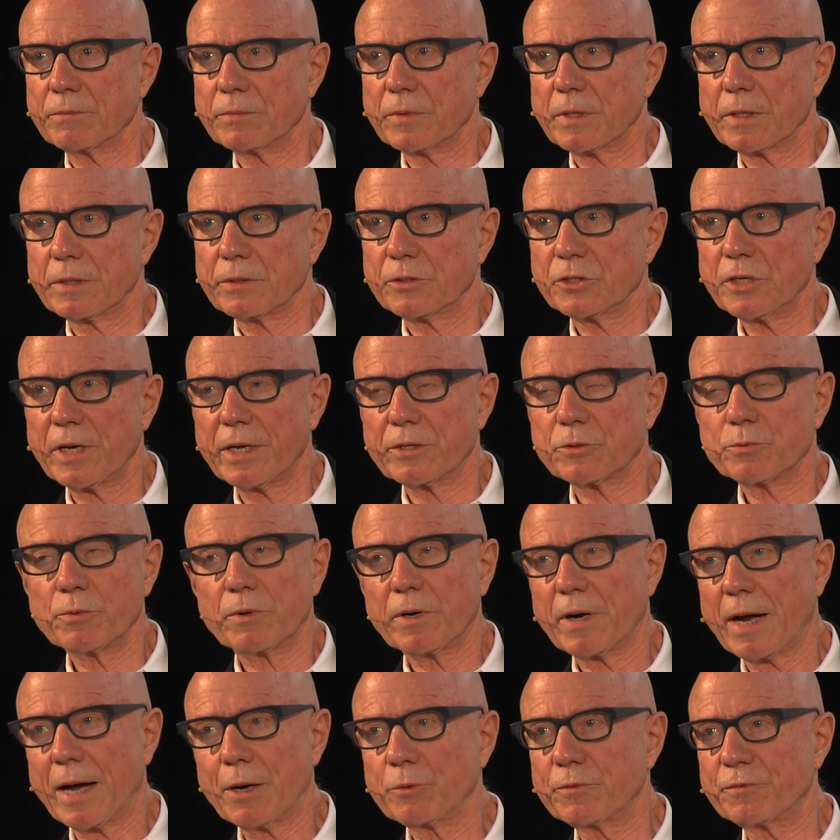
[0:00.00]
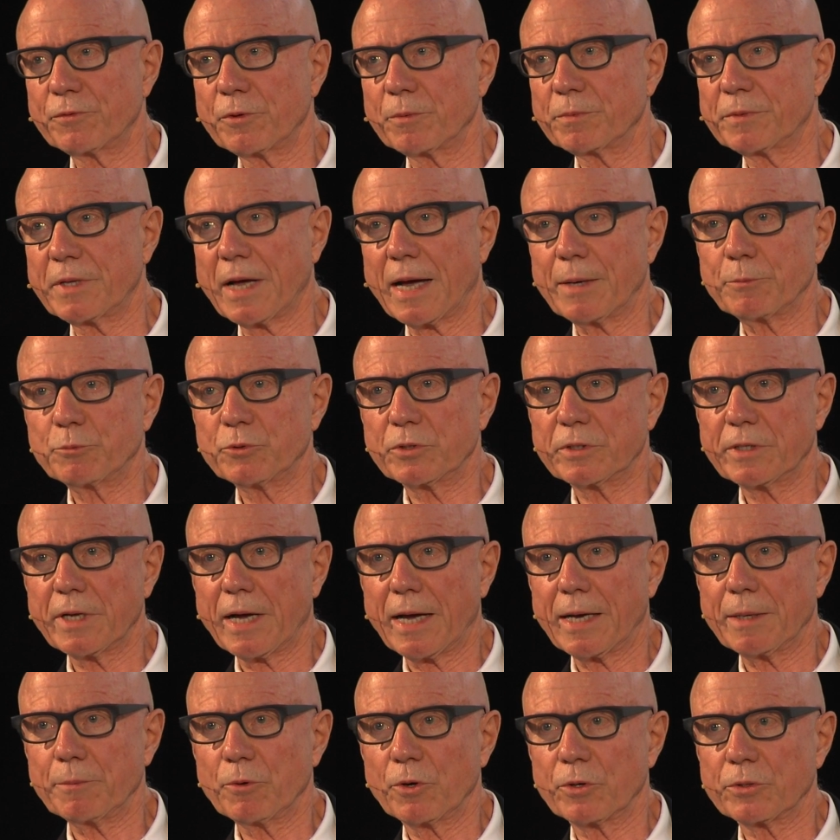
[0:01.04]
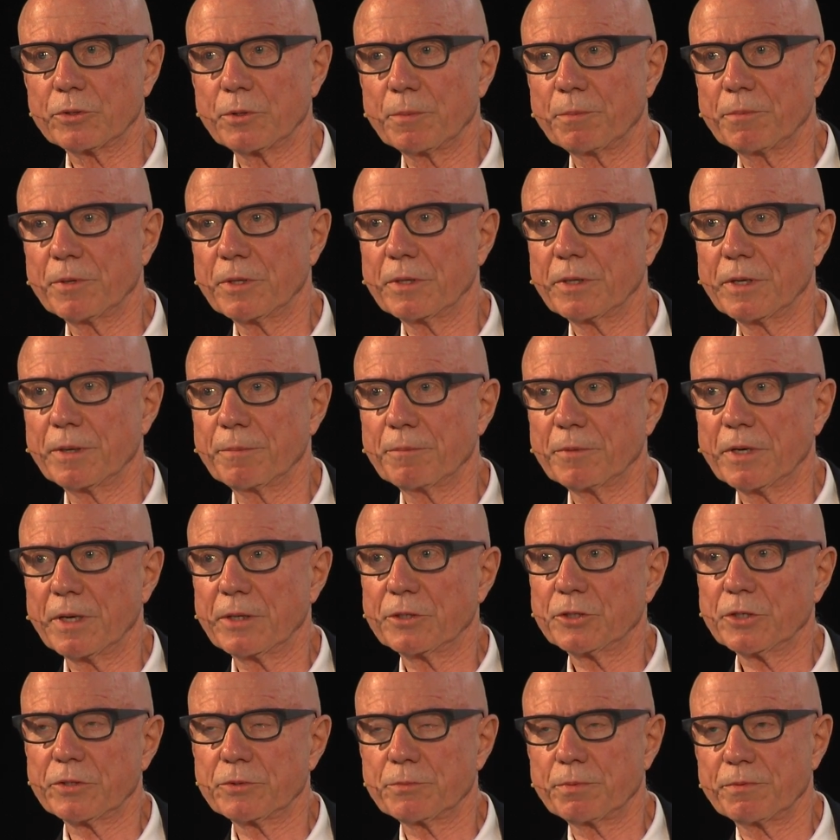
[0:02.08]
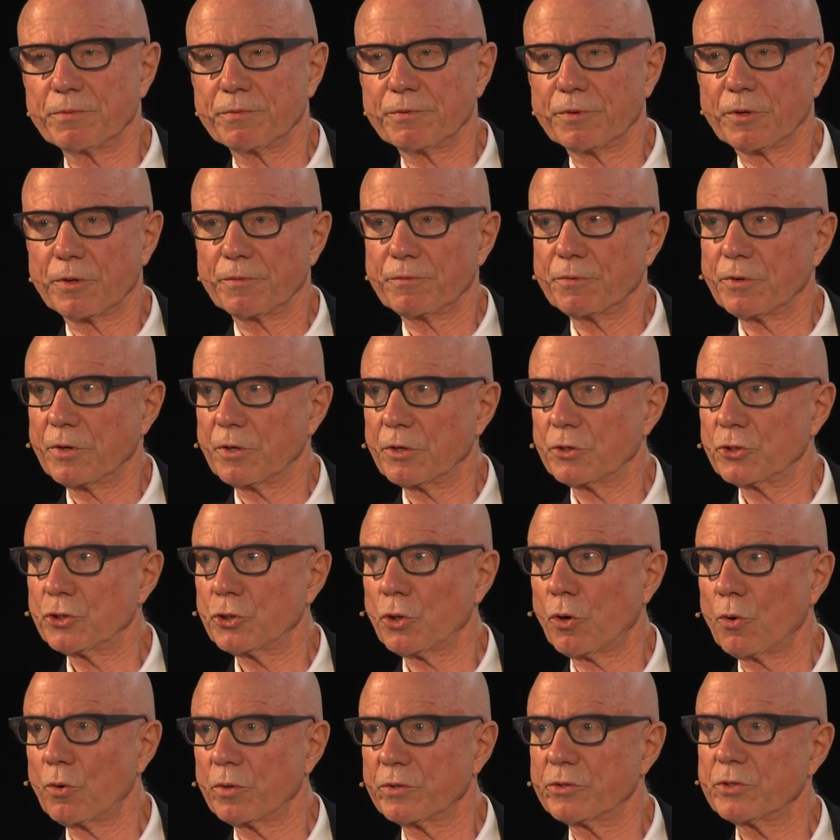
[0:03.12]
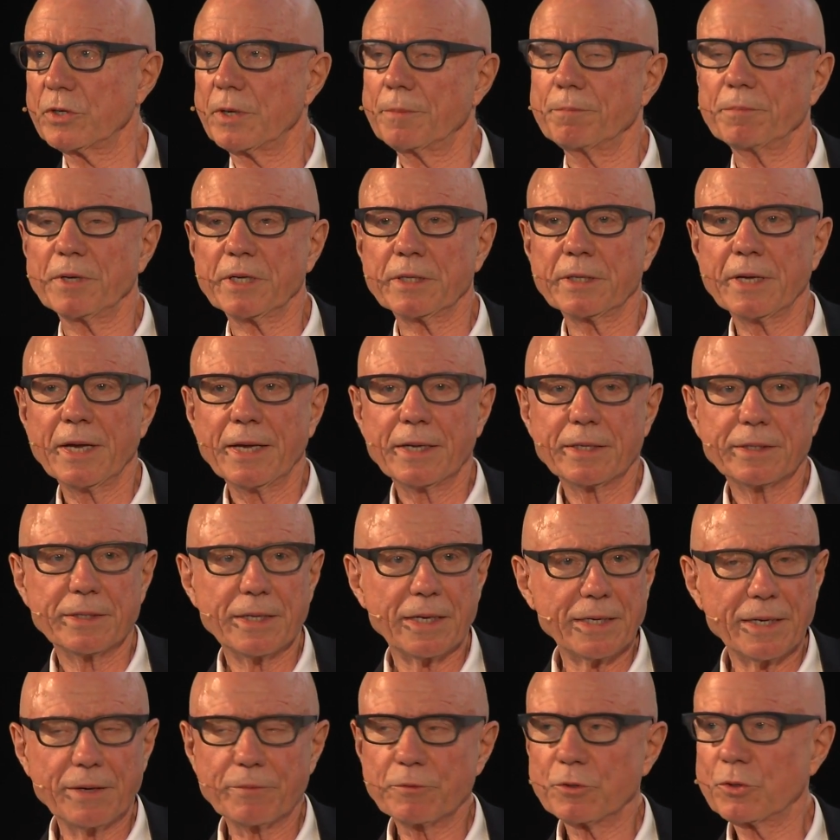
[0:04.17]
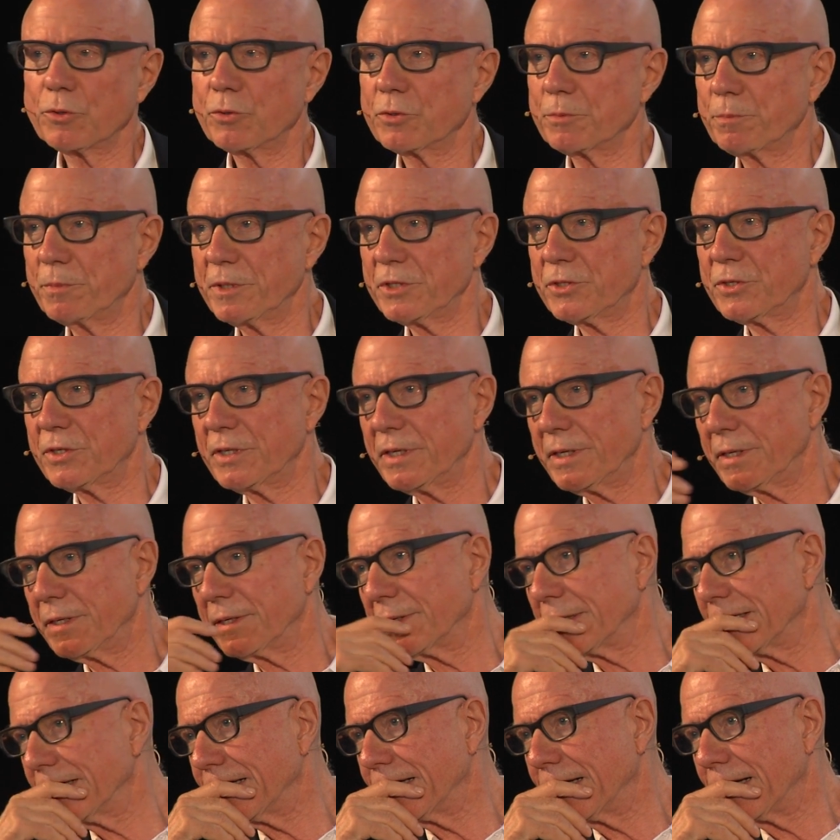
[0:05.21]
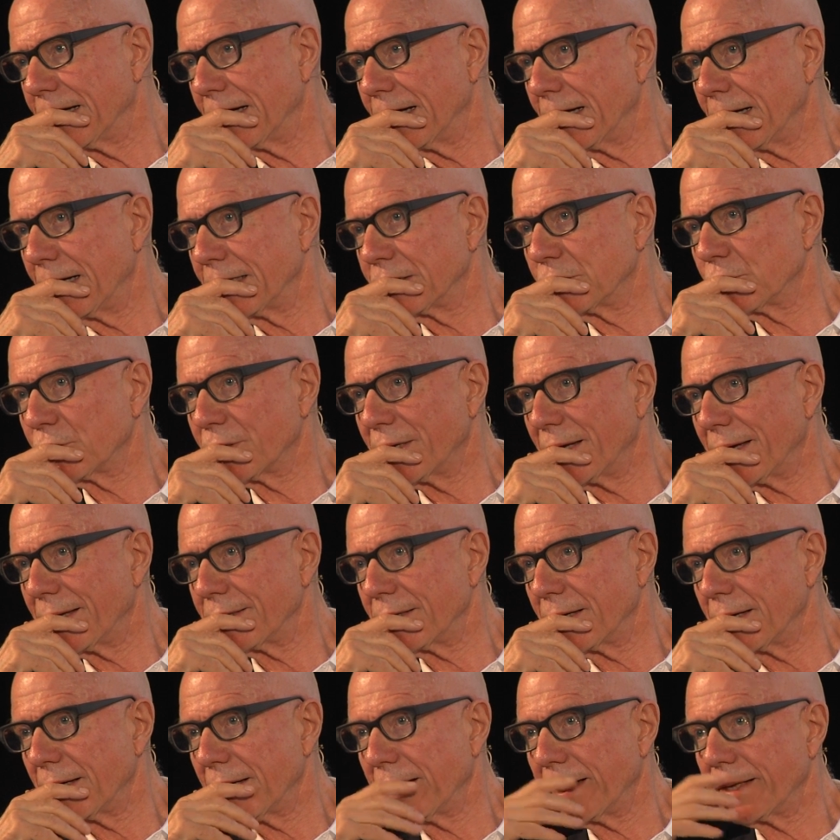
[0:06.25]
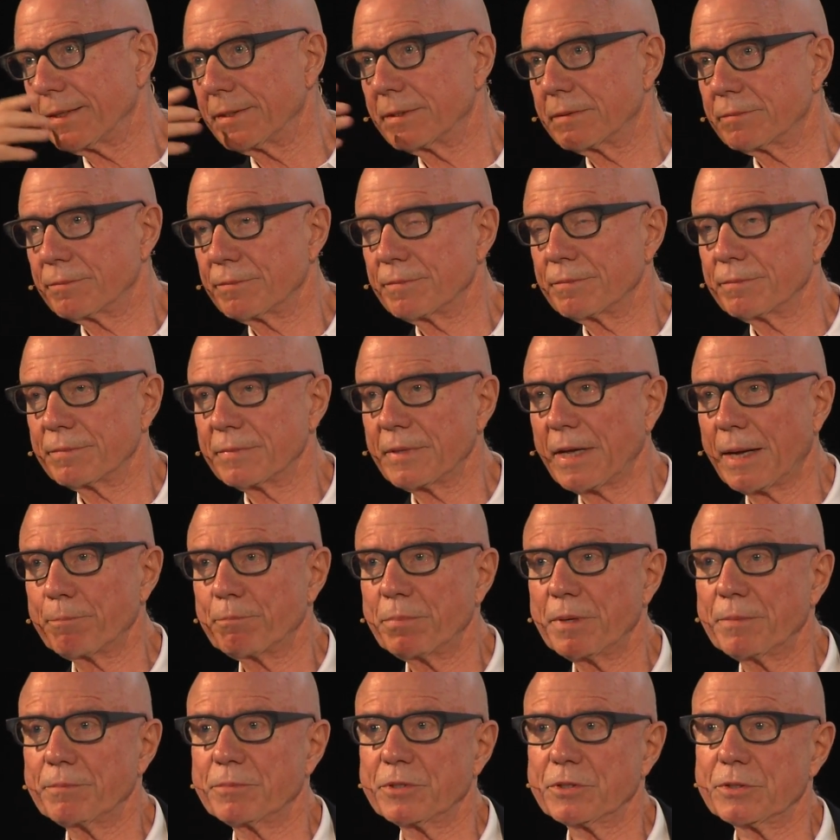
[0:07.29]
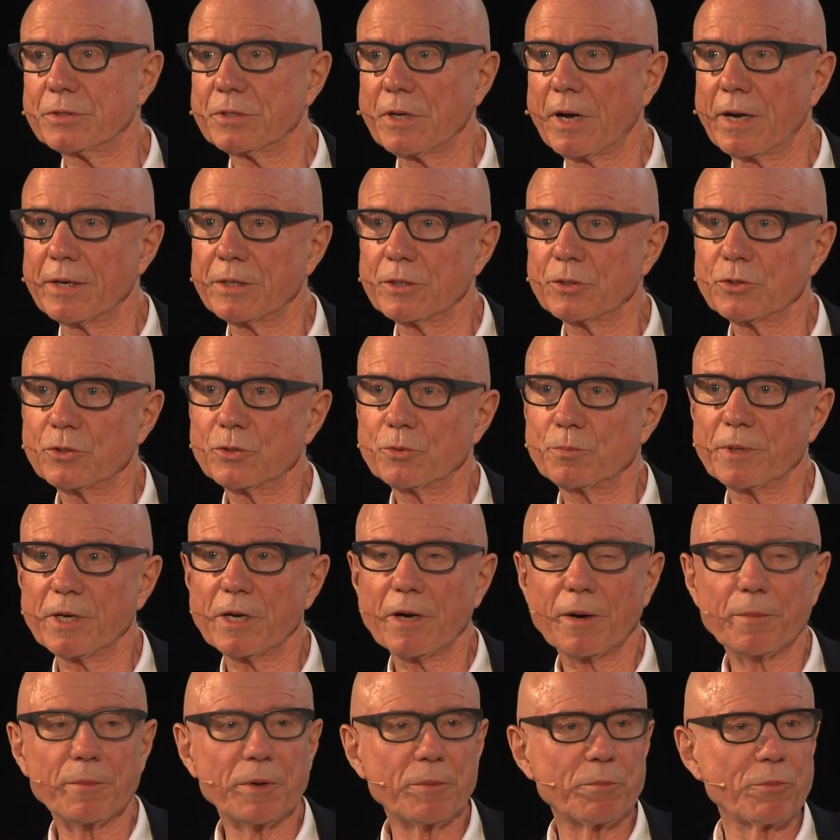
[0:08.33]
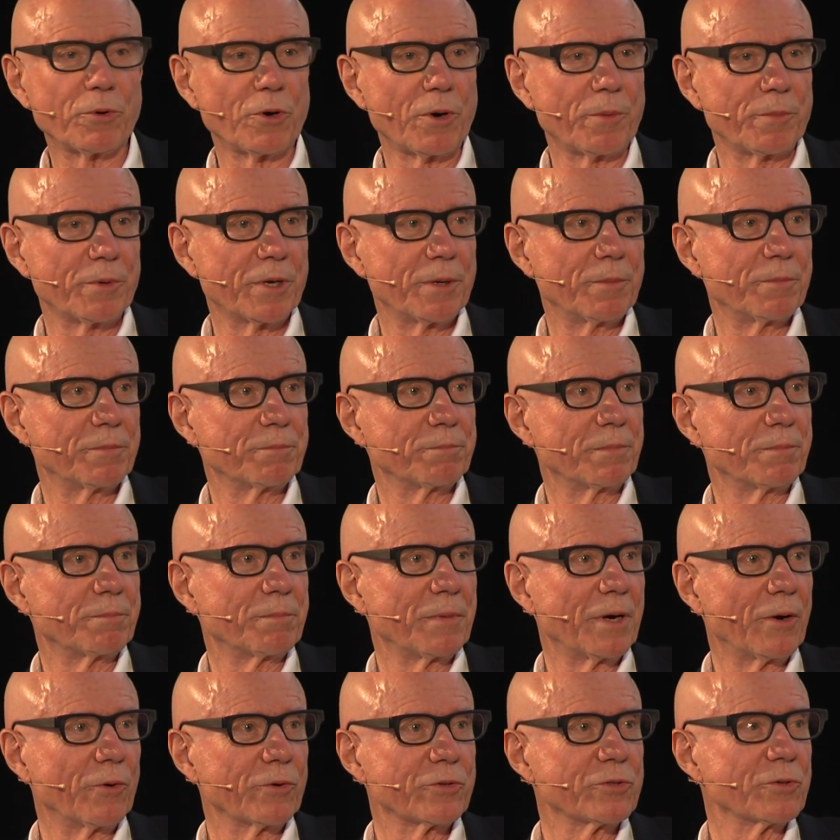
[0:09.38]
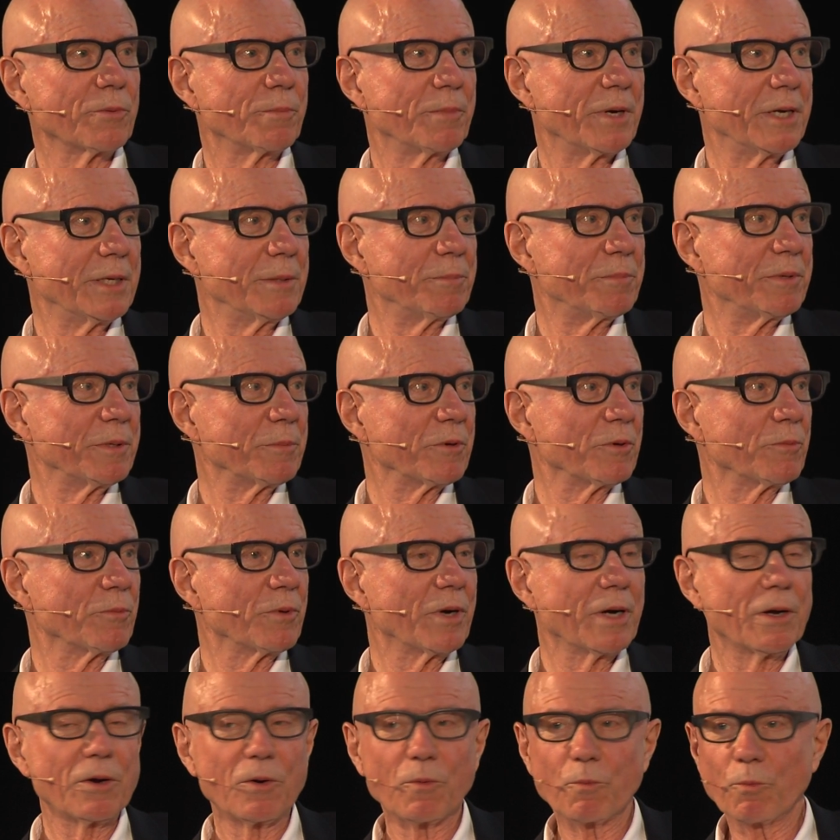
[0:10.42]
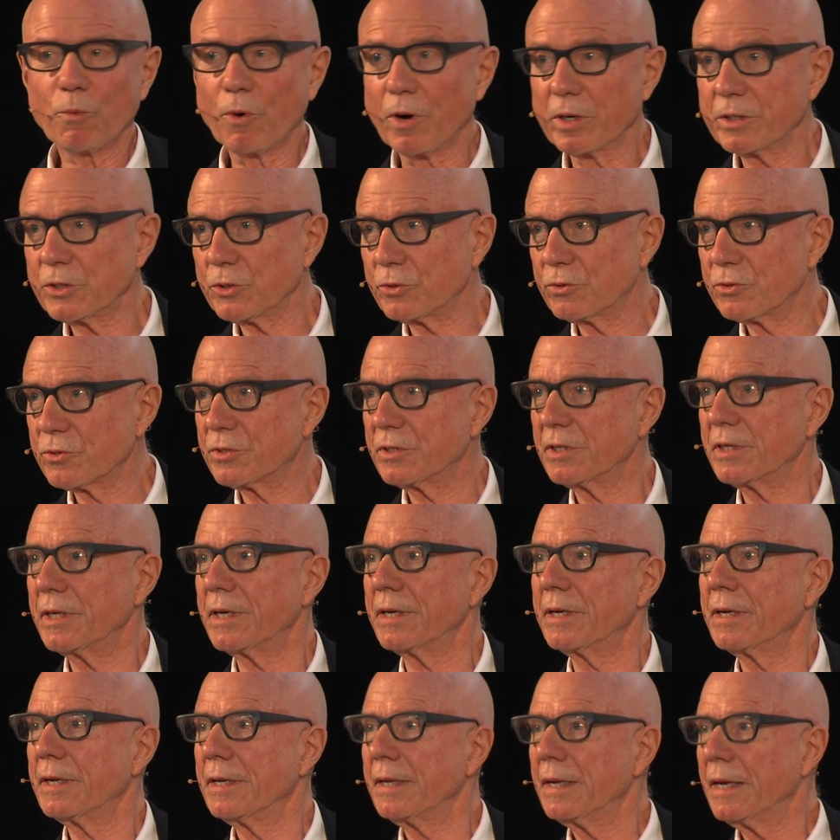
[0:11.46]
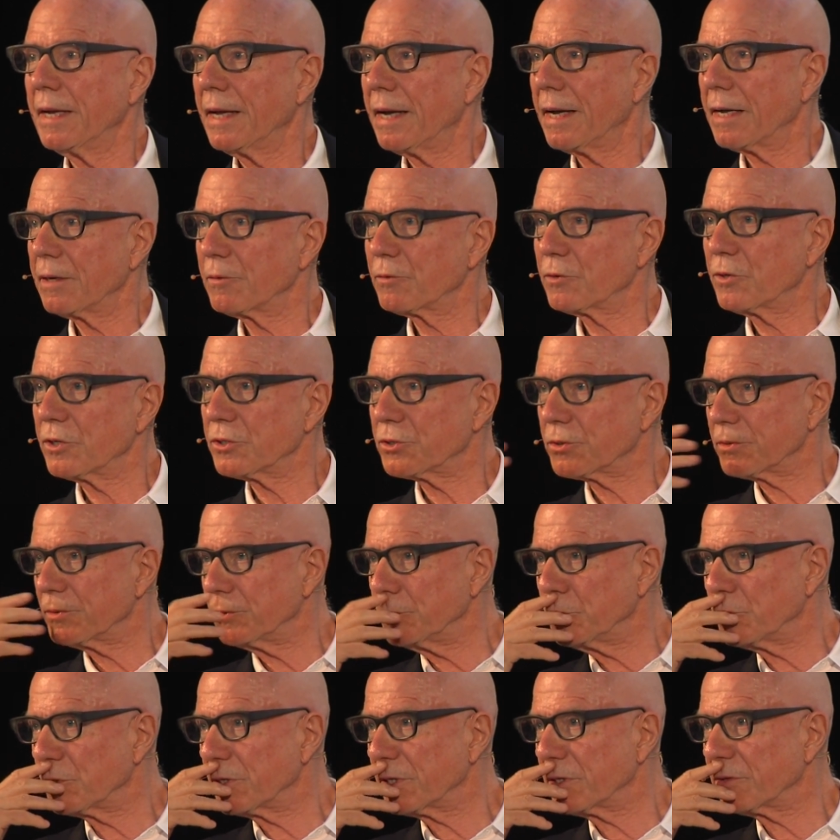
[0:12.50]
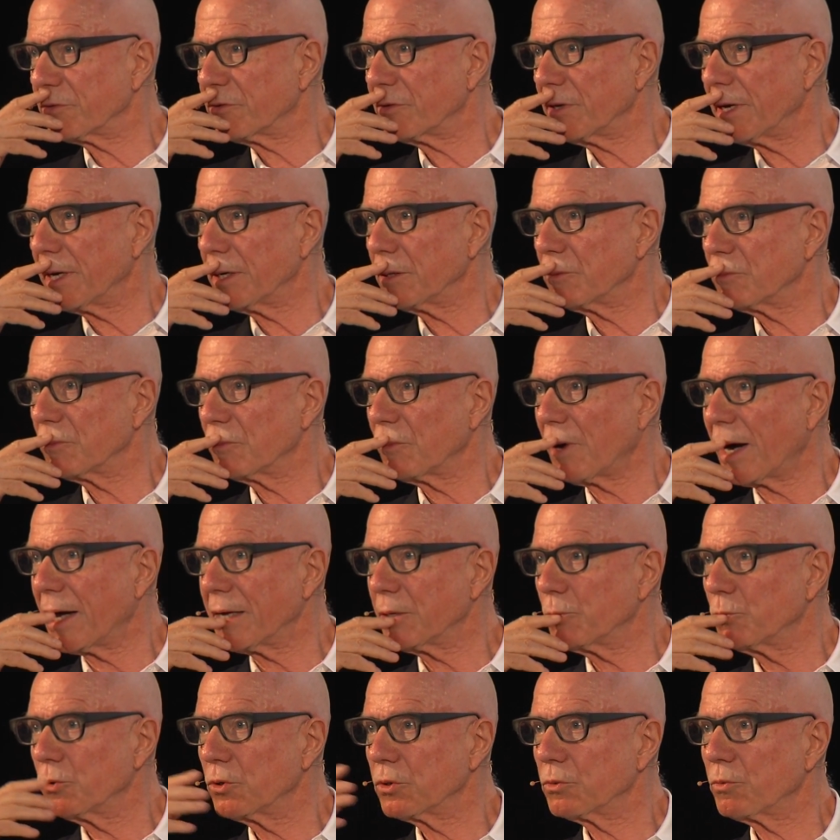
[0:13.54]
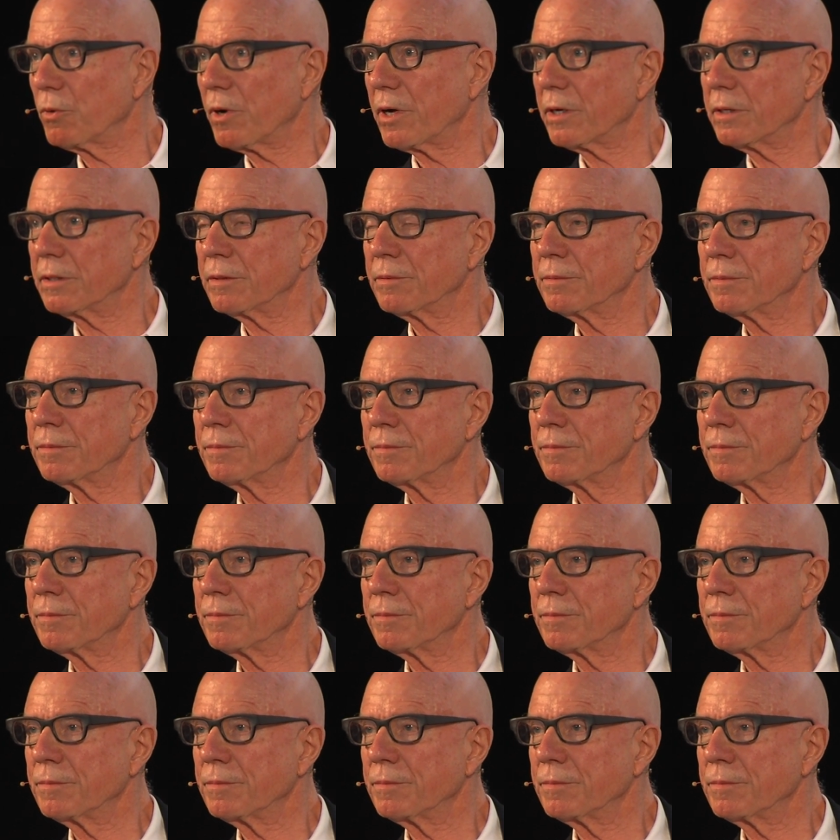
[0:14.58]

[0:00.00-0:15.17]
the chairs were out from time to time, or just for a show, but they never could be seen together. And that started to become a problem. Also, many people wanted to see it. And of course, you can say, why would one